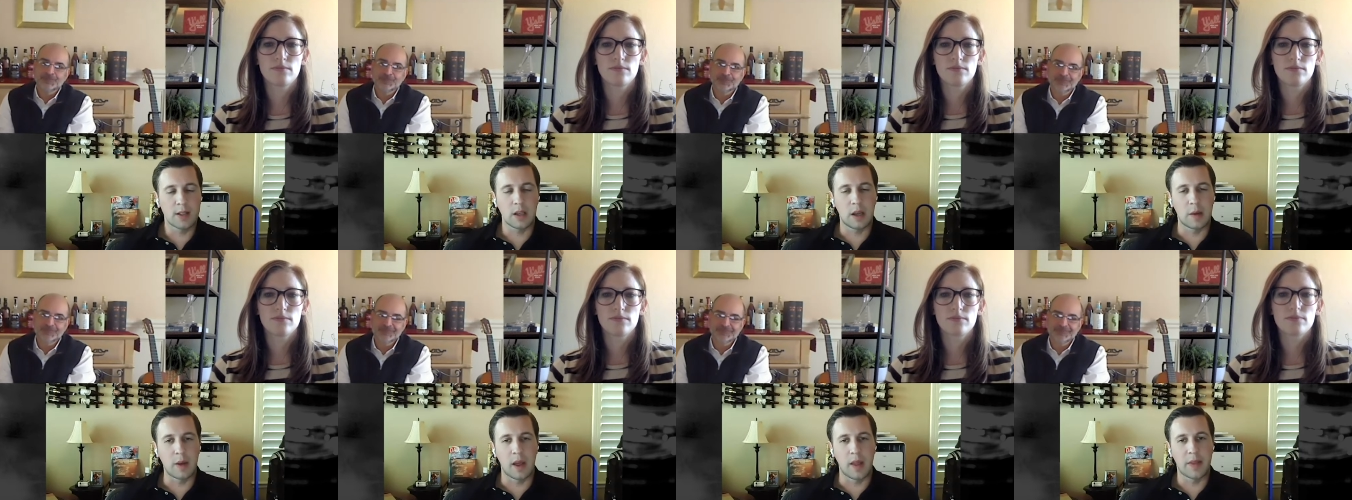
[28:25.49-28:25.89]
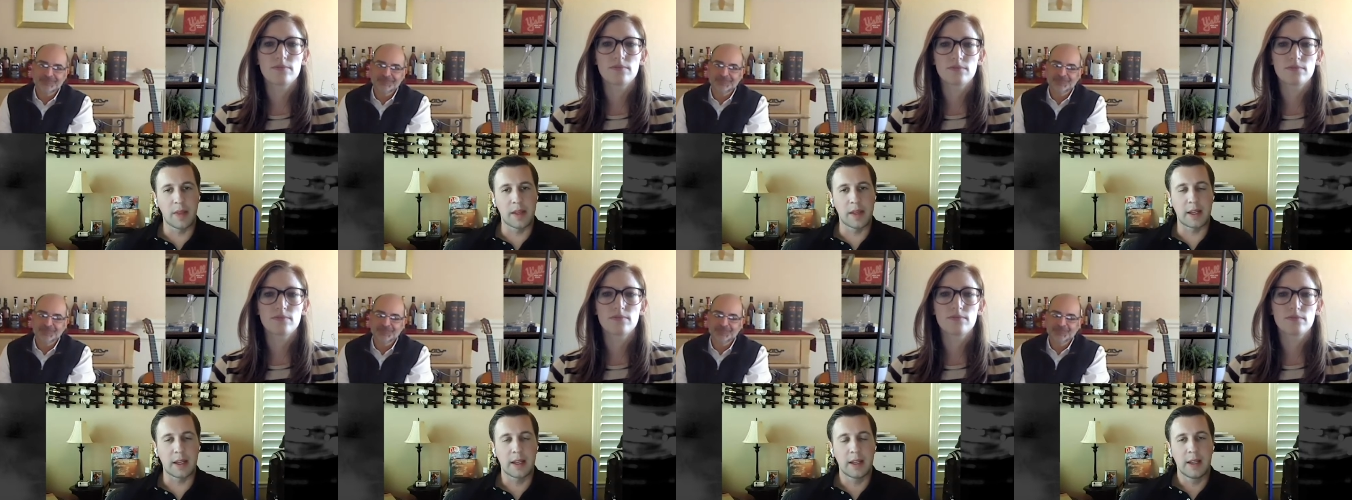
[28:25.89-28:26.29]
Speaker 1: I mean, I
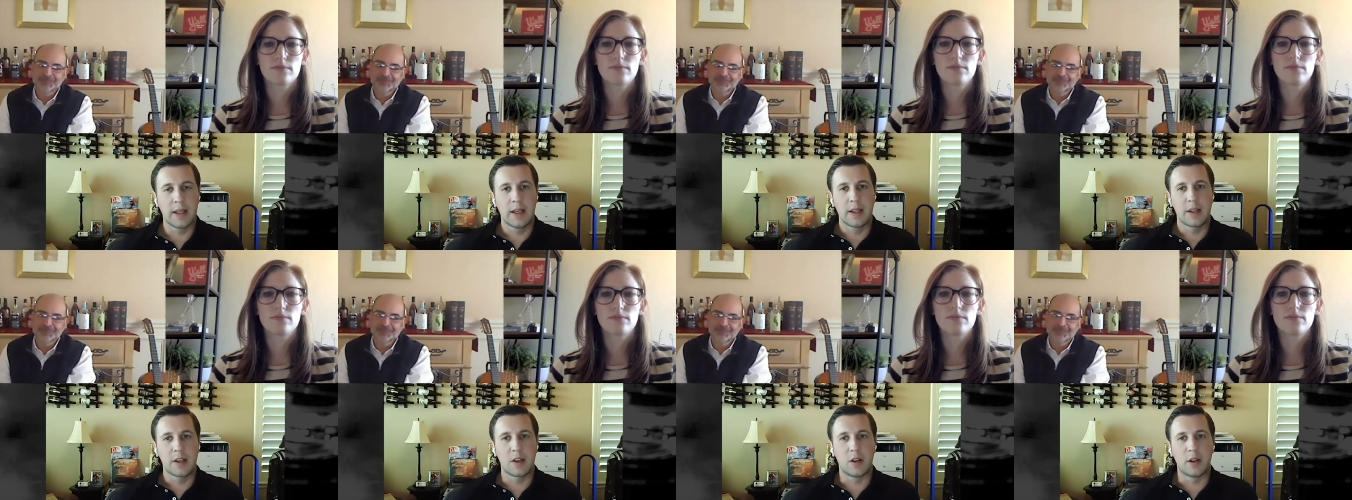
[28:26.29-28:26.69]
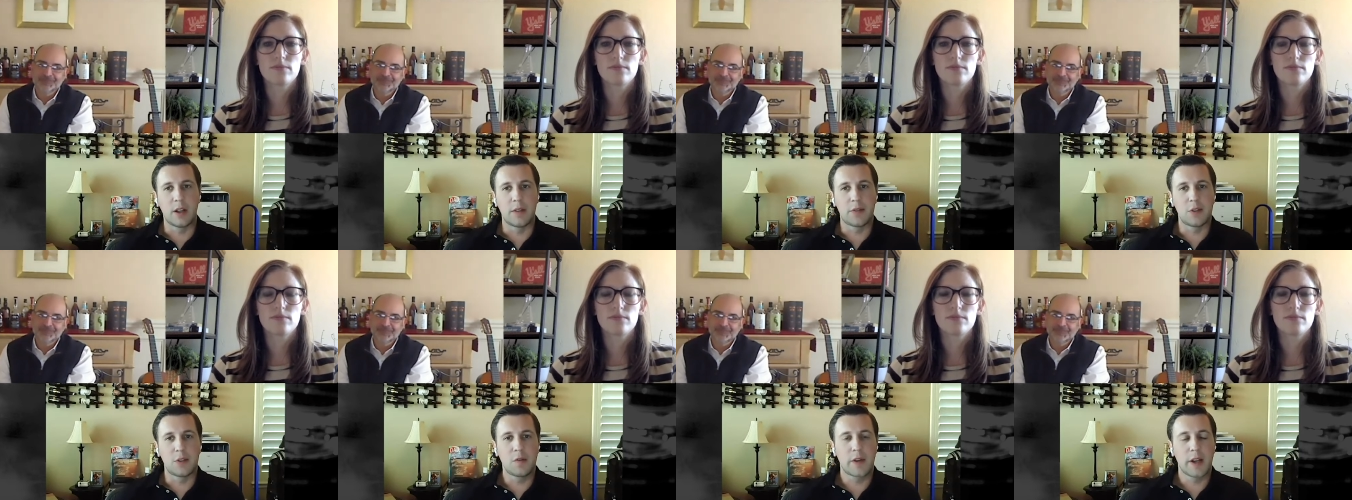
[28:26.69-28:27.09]
think, you know, if
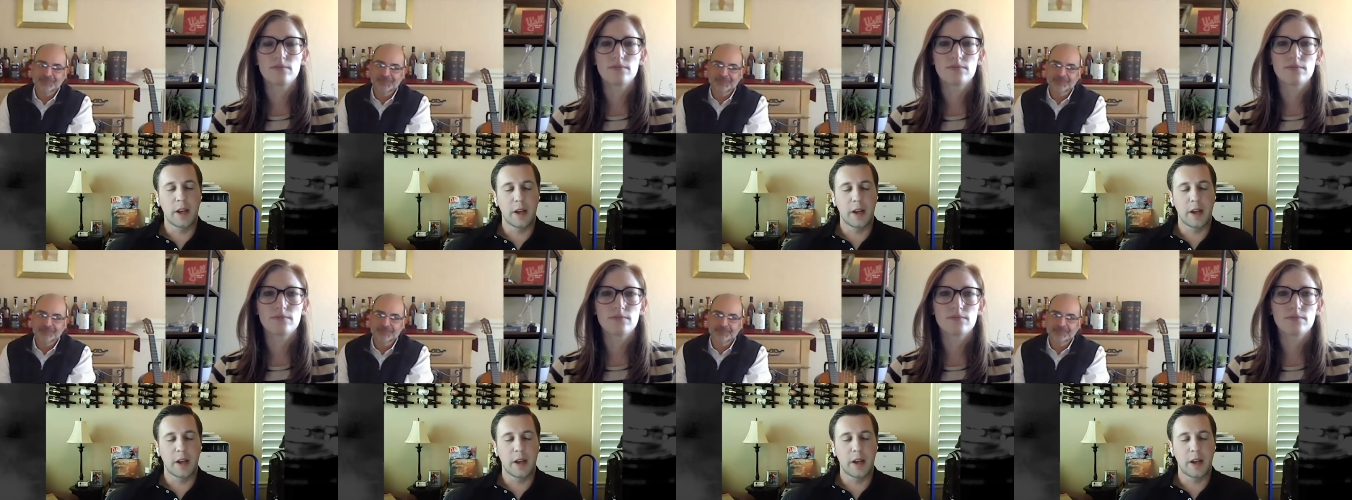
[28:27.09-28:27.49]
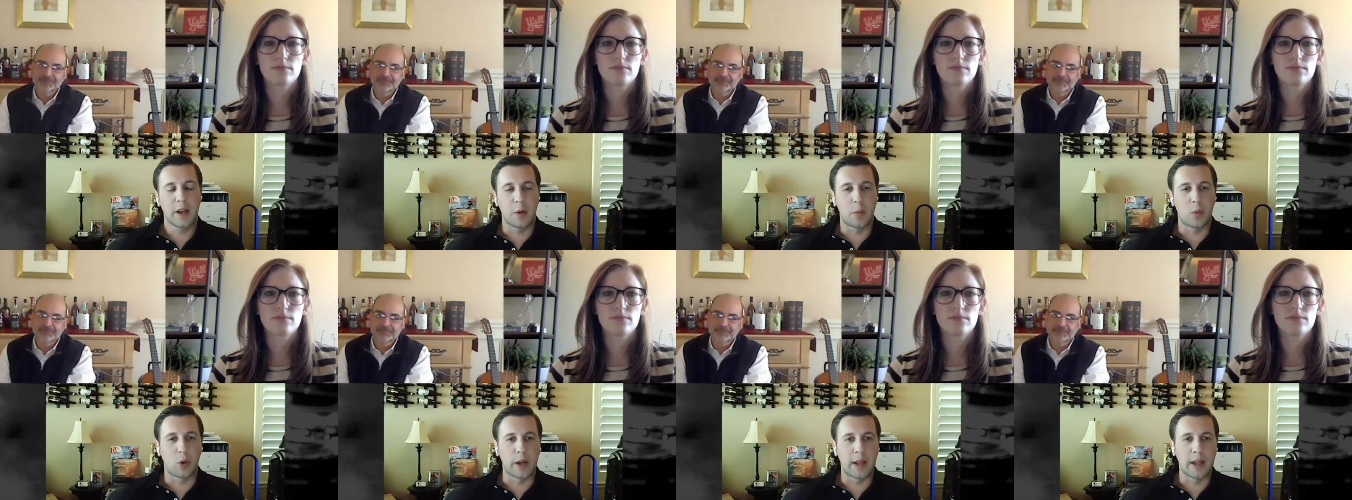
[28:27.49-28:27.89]
you've got a
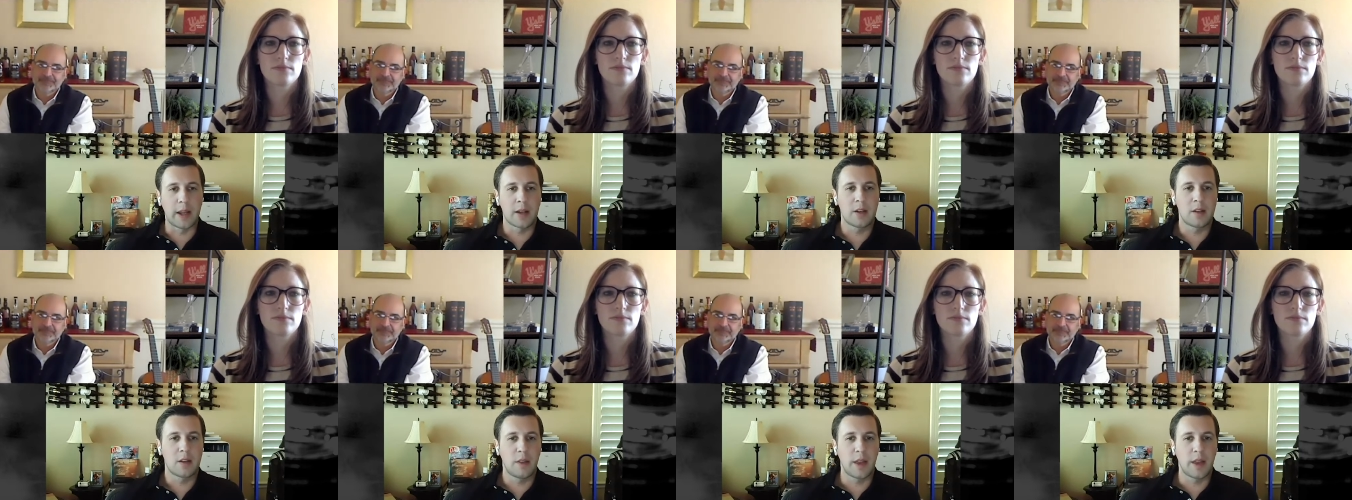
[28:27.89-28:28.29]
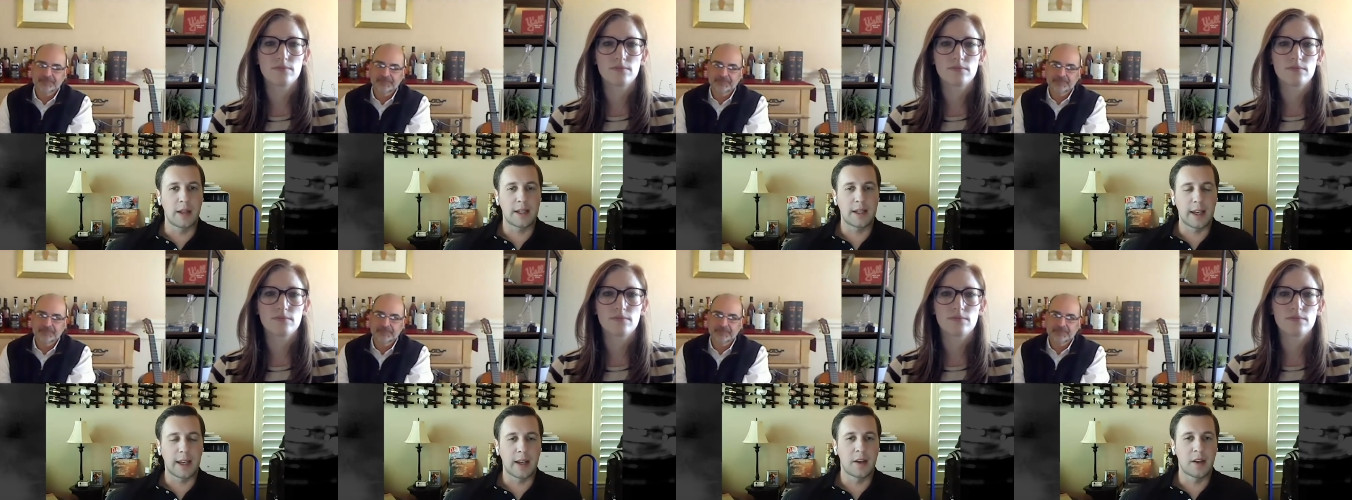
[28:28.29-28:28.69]
brand that
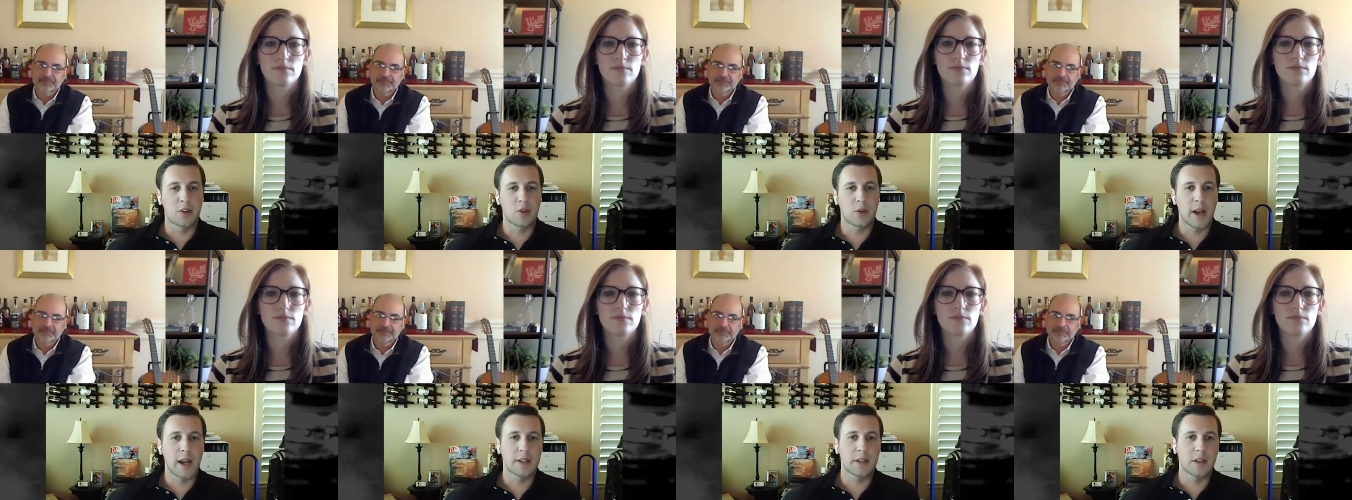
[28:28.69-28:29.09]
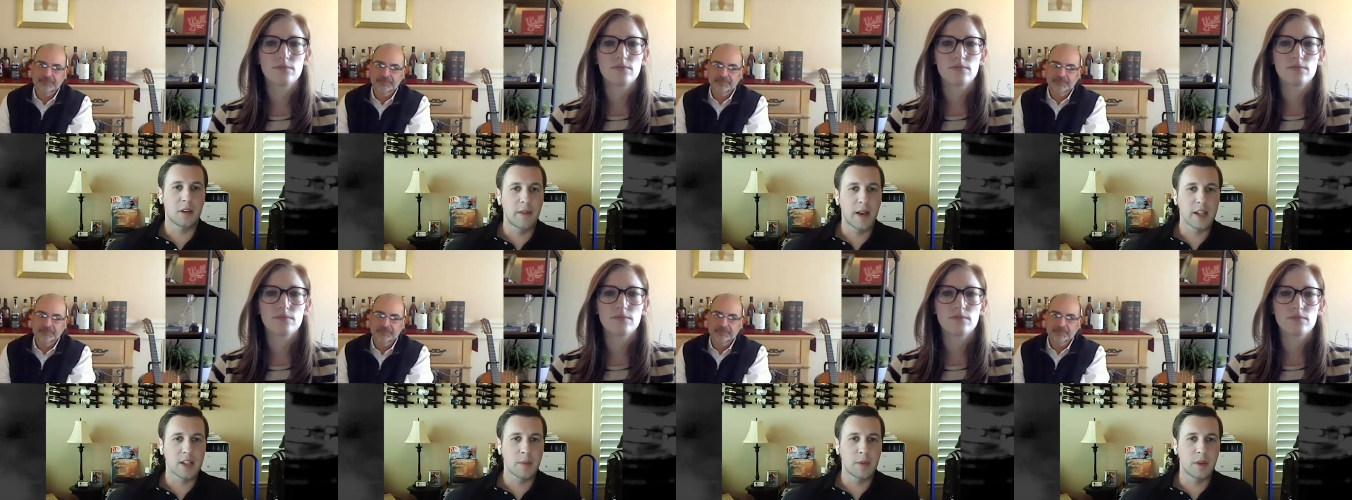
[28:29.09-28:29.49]
can attract an
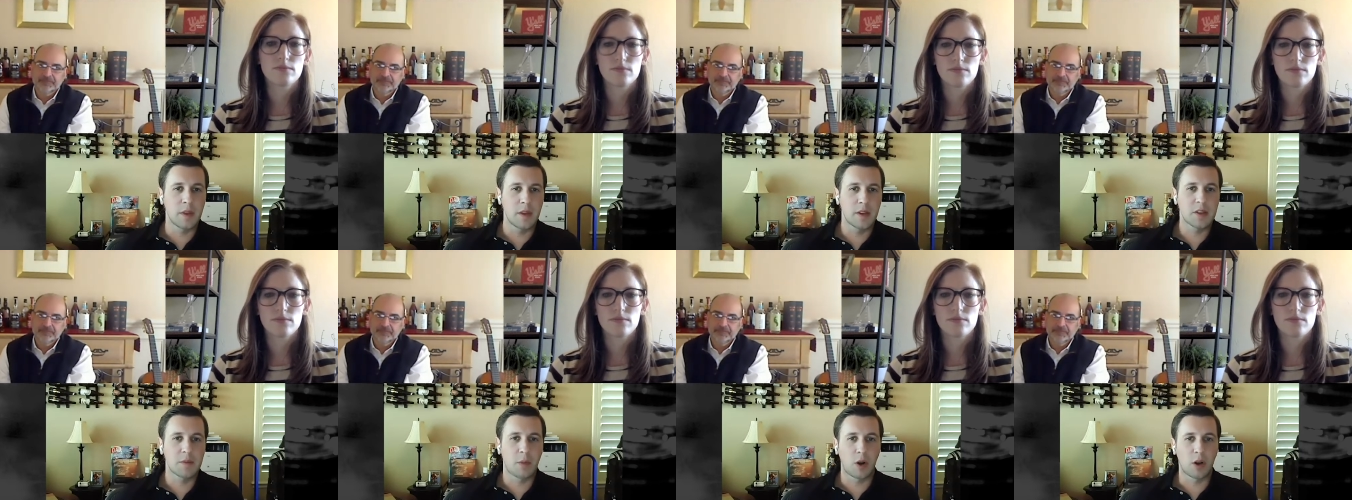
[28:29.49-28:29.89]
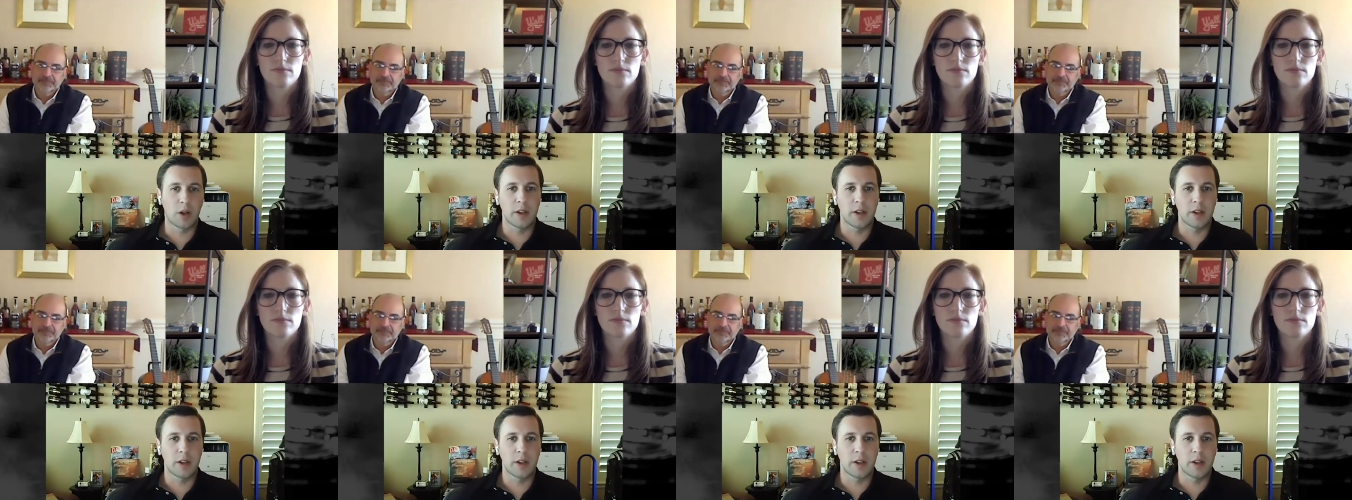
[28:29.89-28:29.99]
investment in this market, it